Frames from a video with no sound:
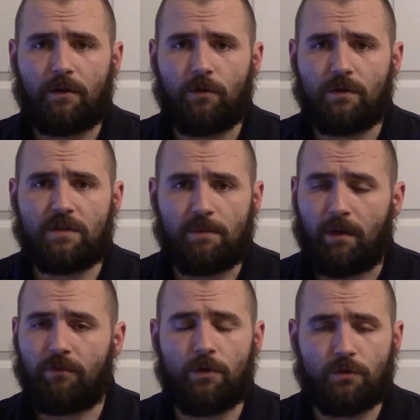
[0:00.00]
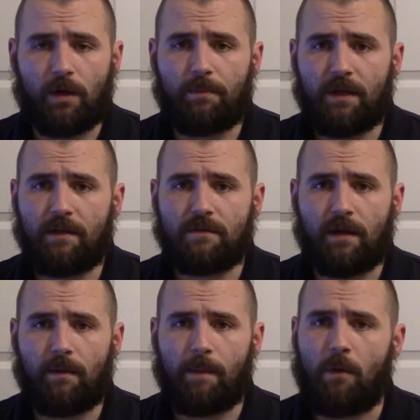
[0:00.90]
you can see my future updates.
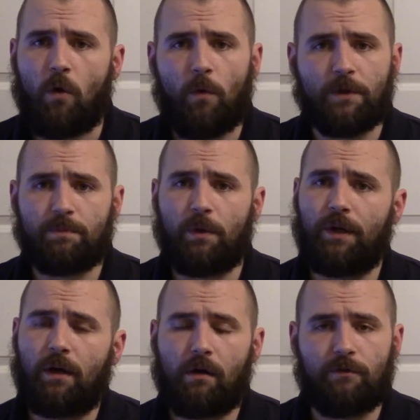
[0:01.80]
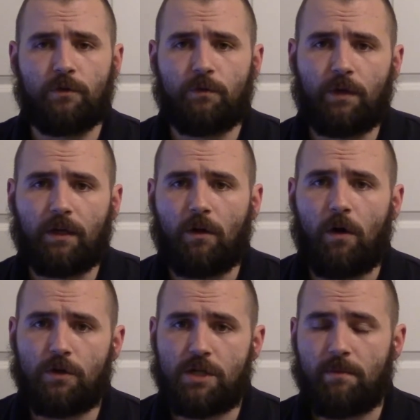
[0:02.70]
I'm always putting out reviews for
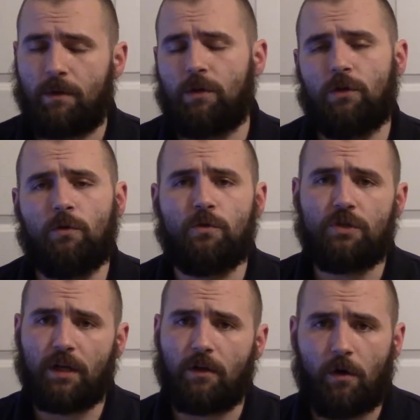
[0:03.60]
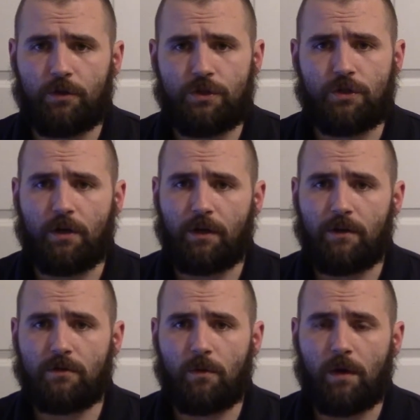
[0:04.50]
technology. I'm a huge technology
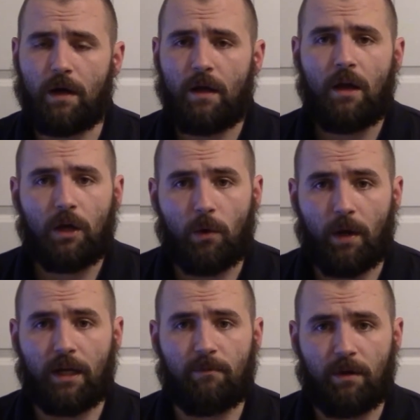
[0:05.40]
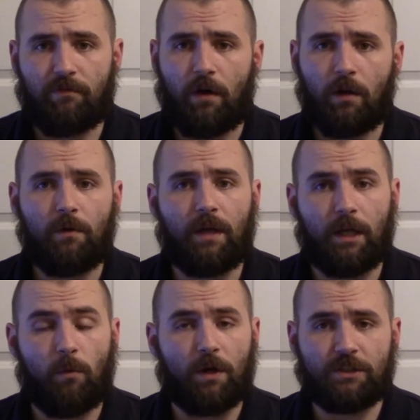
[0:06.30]
junkie, so go ahead and give me a follow.
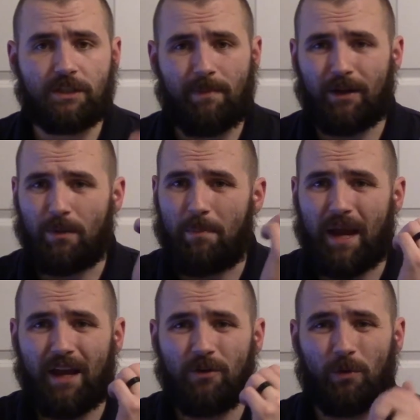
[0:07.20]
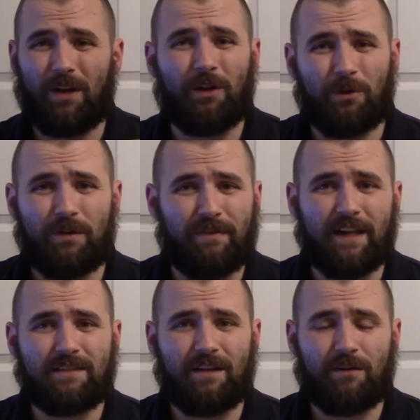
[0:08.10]
Any questions about the band or any other
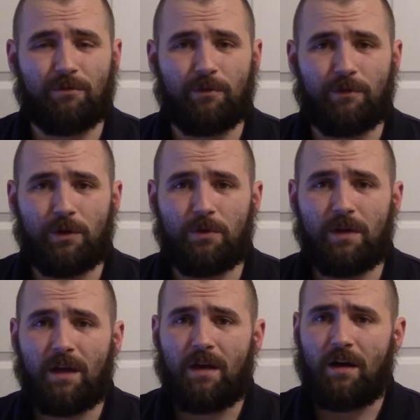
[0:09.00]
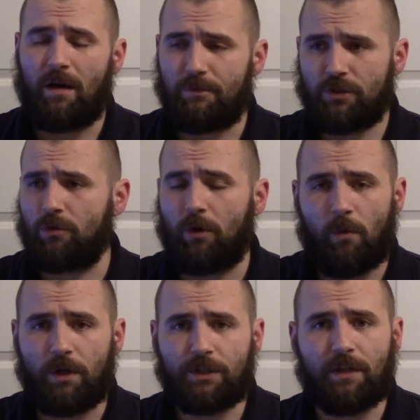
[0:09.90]
device that I've reviewed, just throw a
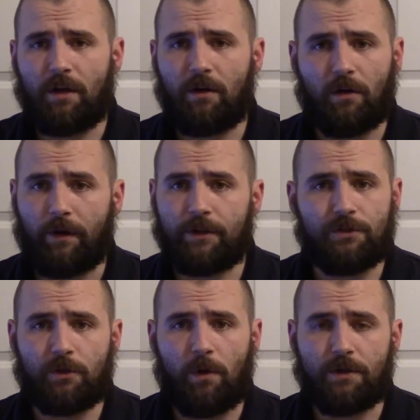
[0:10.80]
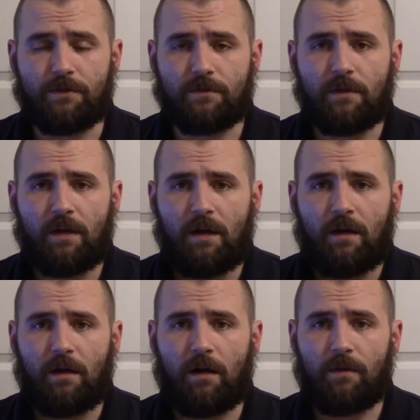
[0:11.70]
question in there and I'll answer your questions.
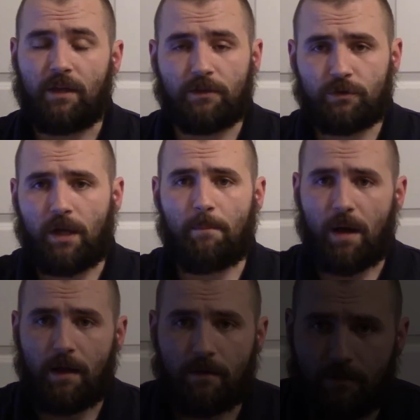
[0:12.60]
Thanks for stopping by.